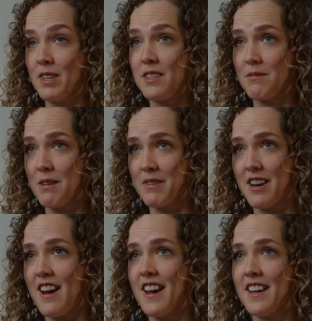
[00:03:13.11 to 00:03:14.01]
been to
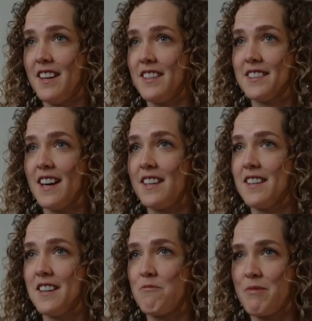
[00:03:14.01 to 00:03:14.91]
Alberta, and I
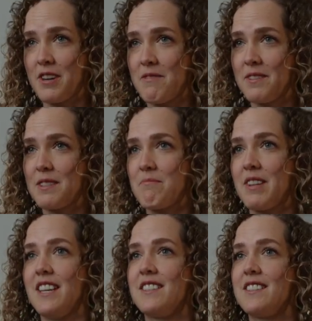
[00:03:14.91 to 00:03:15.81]
decided that Alberta was the
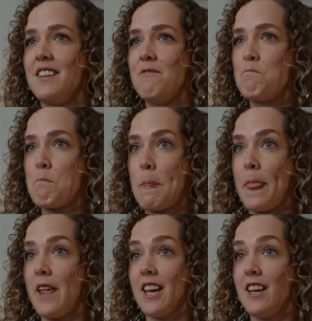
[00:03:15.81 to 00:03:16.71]
place
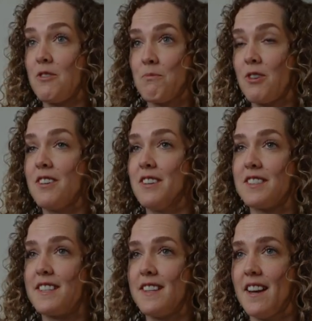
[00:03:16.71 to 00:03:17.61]
in the
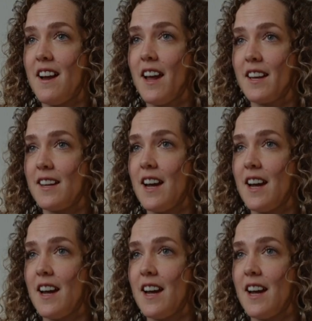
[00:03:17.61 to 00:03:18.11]
world that I could